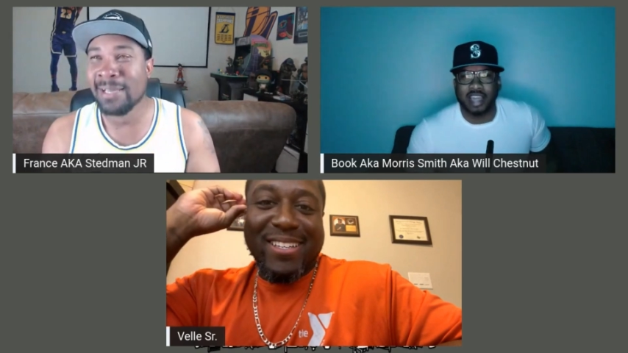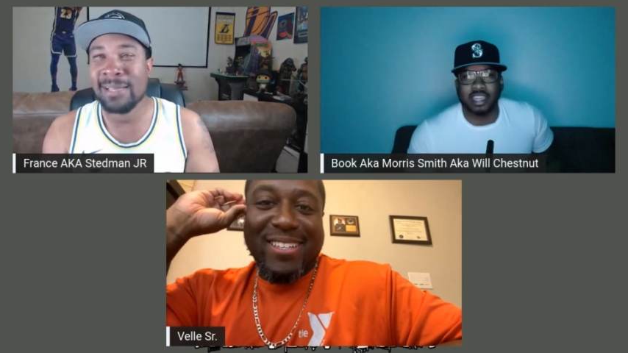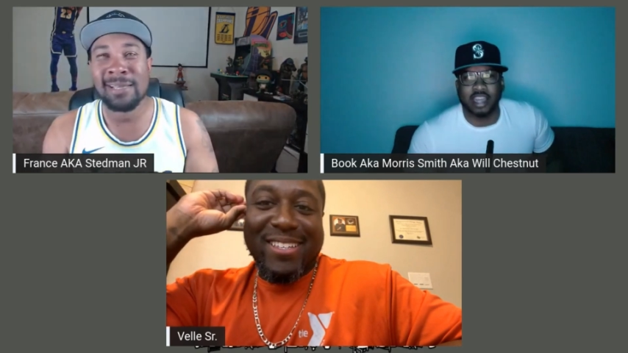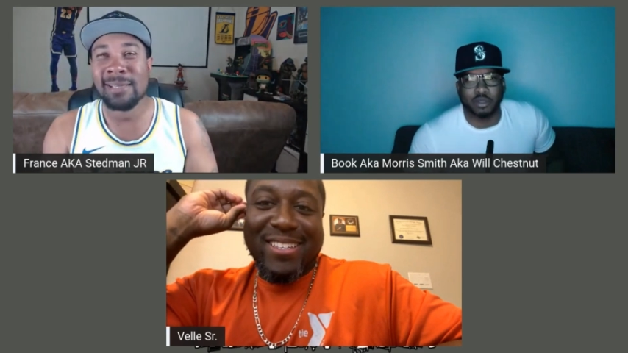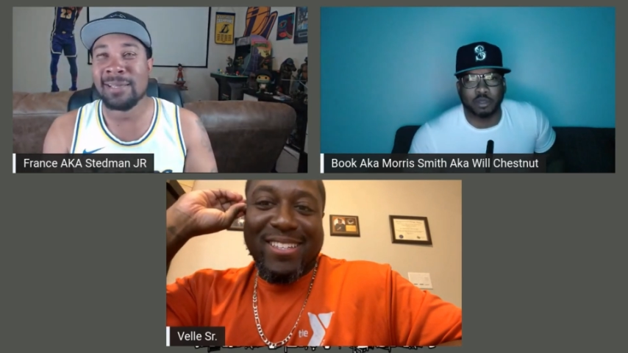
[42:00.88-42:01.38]

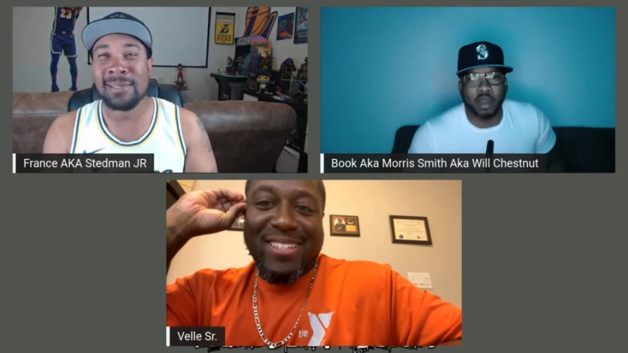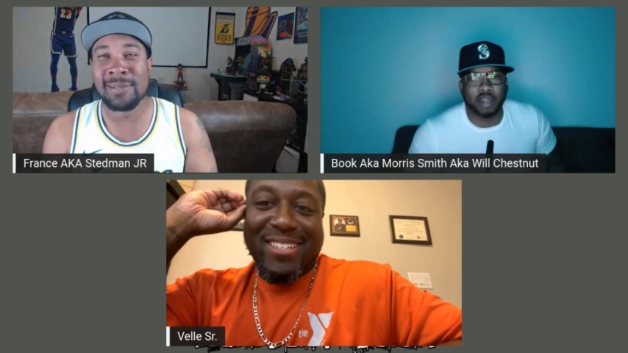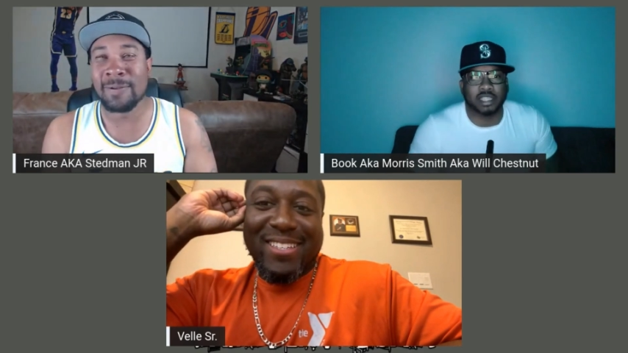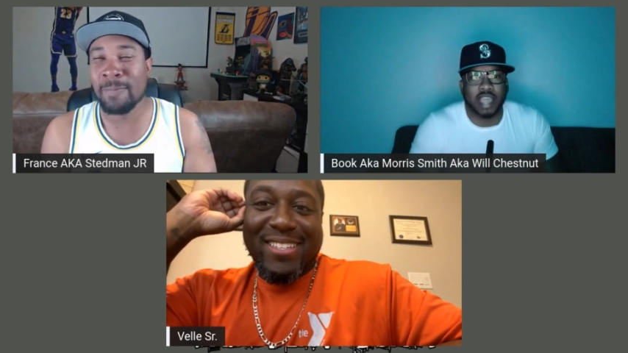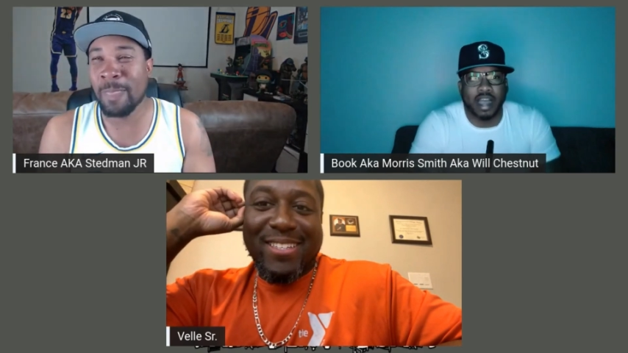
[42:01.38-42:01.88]
Speaker 1: think that was
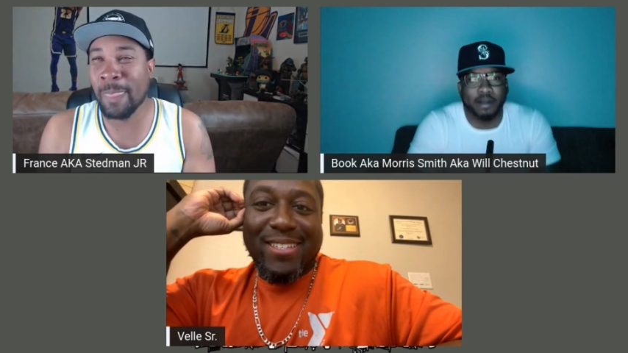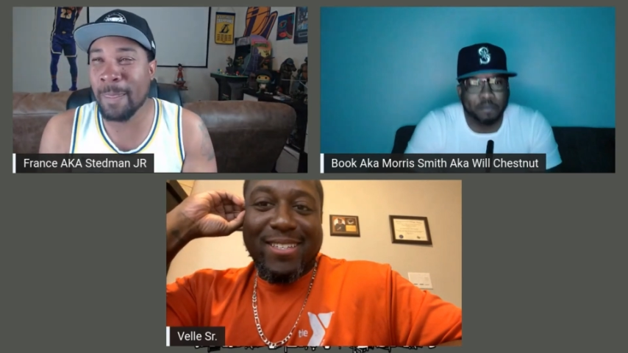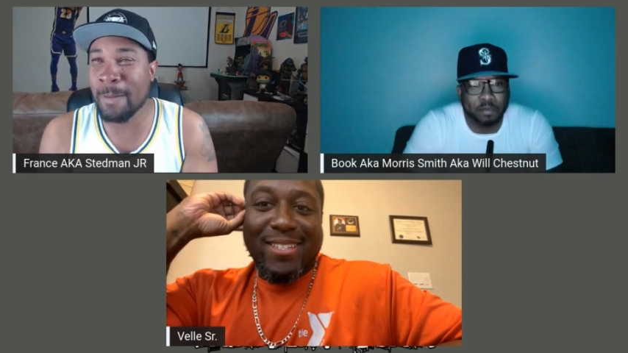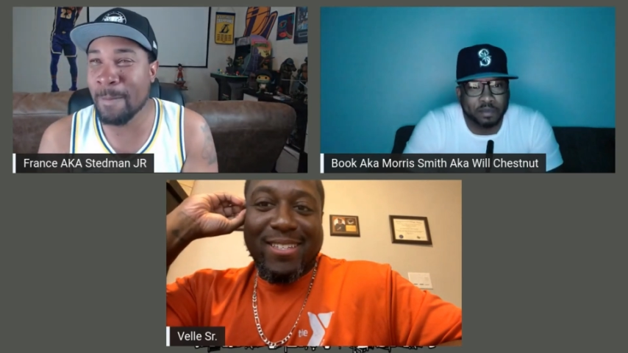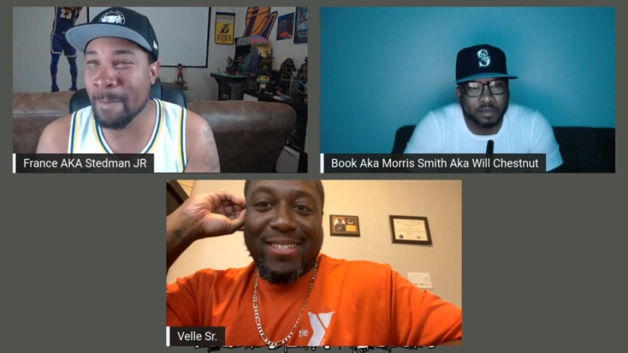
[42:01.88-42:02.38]
Bart Scott.
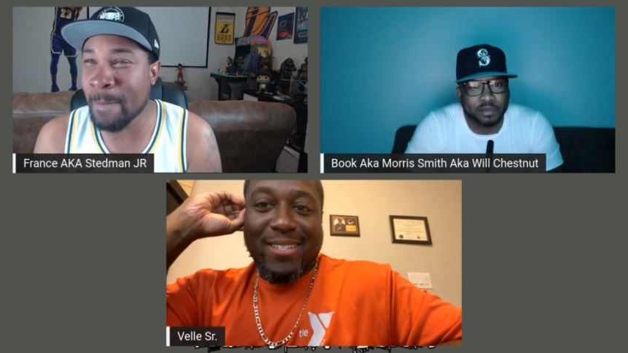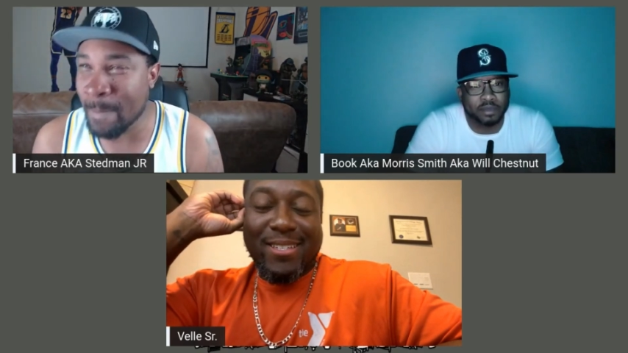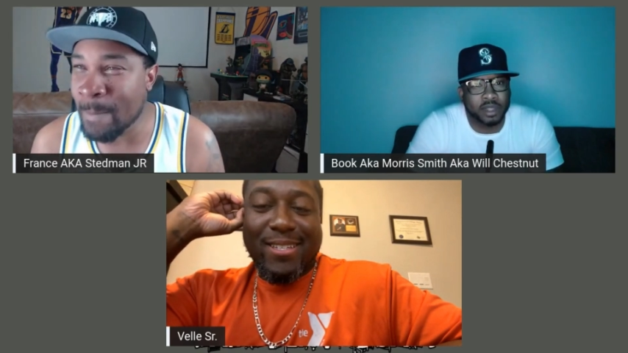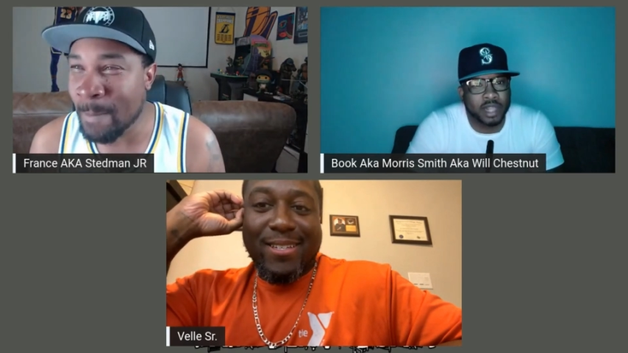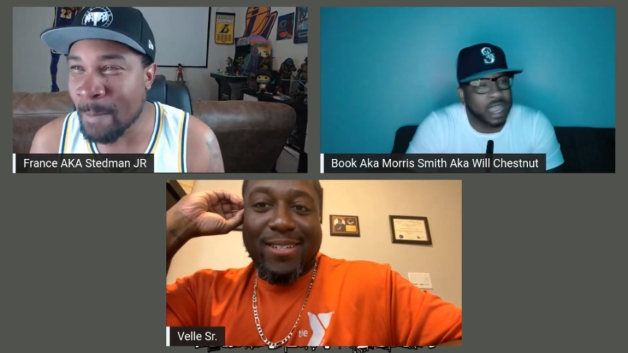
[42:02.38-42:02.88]

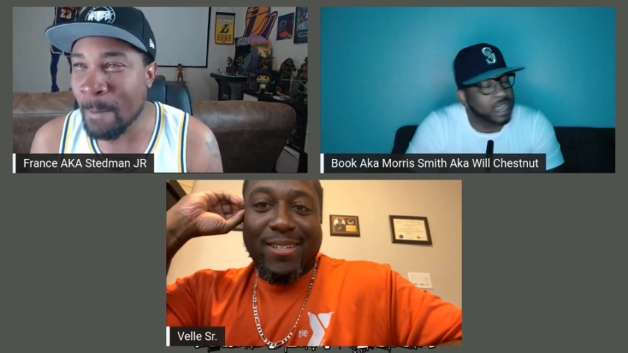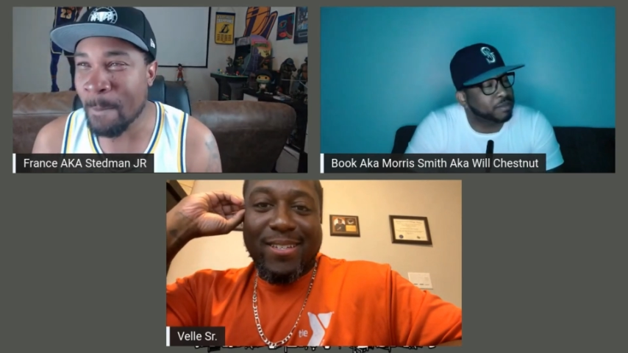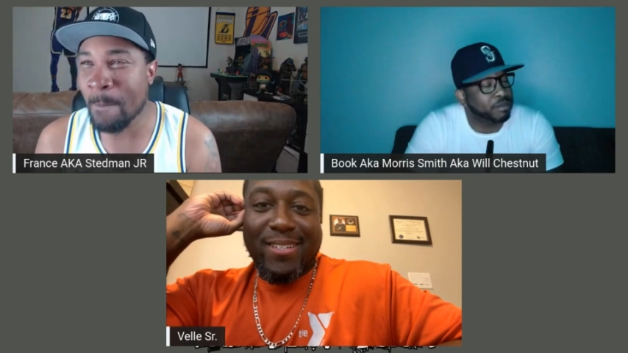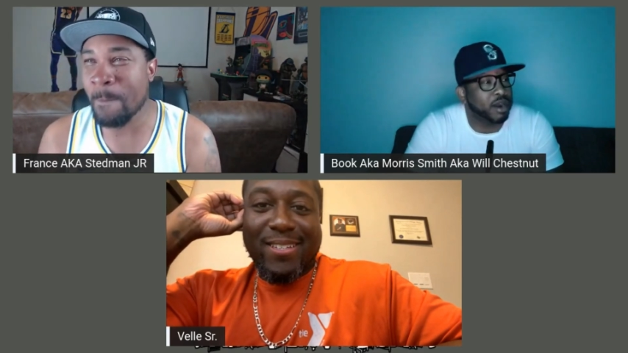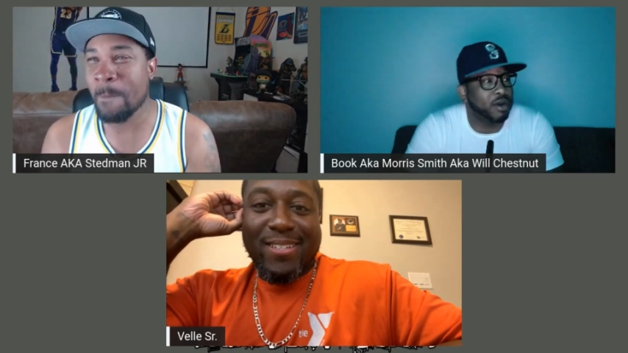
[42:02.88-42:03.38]
Mm-hmm. Like,
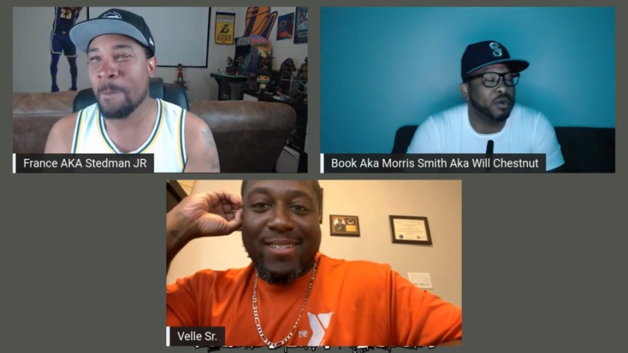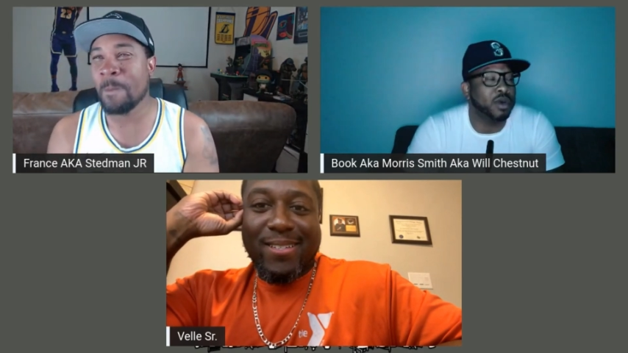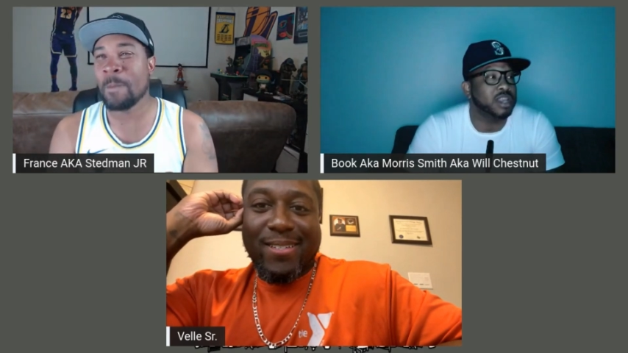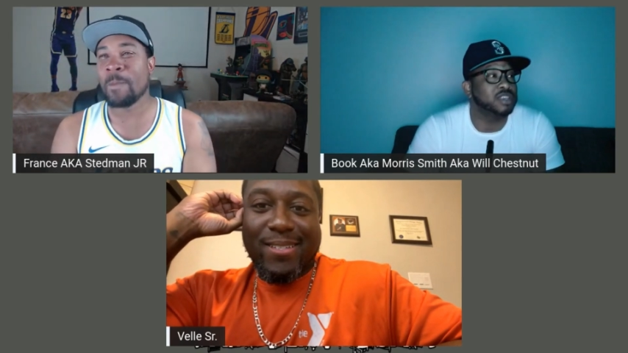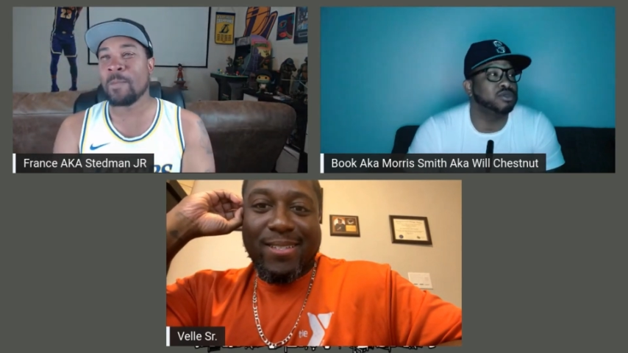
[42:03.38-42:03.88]
bro,
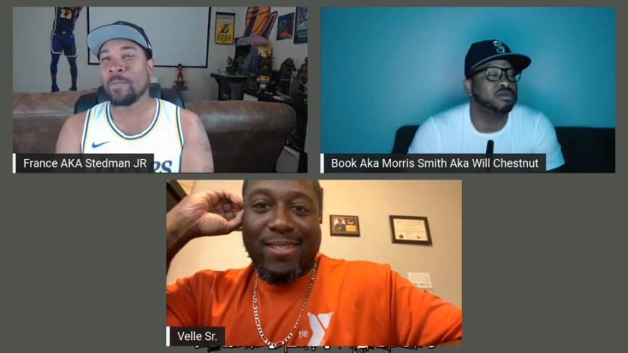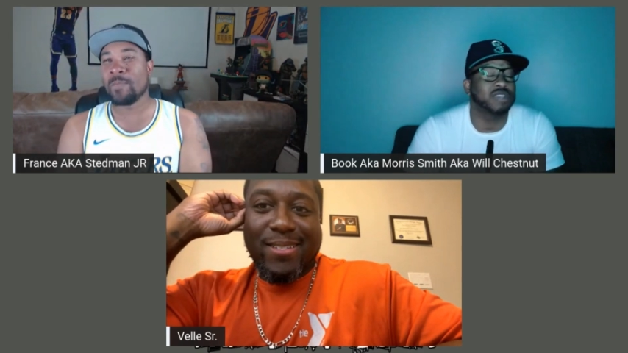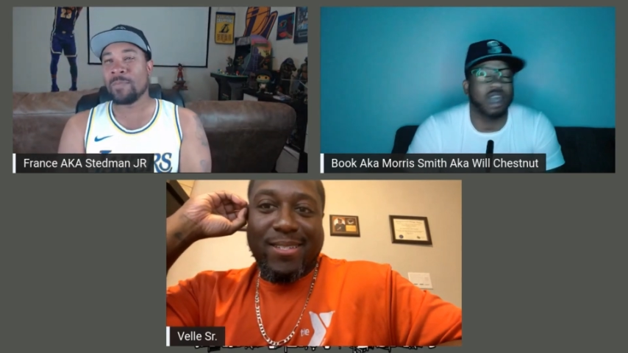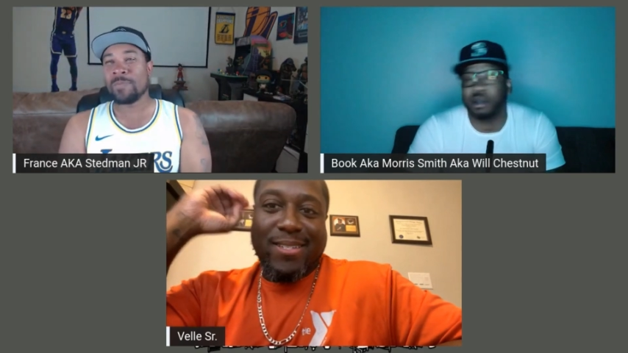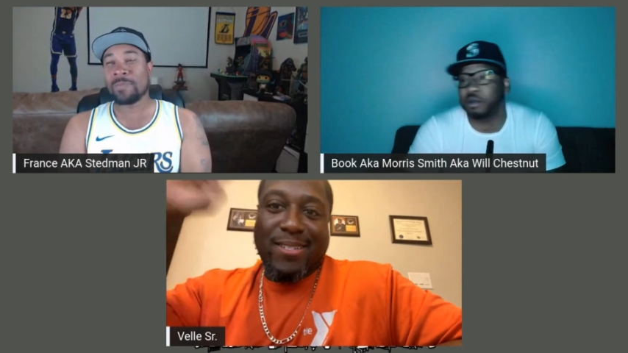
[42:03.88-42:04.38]
what is you
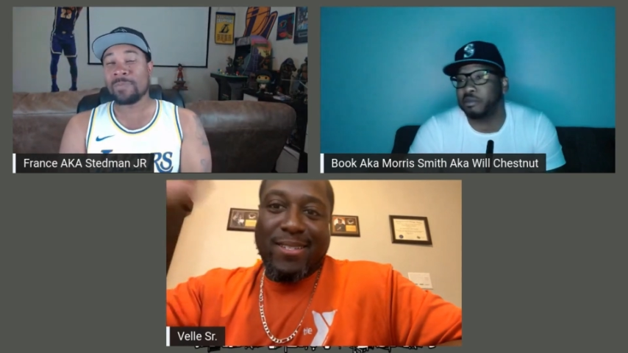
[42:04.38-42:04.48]
talking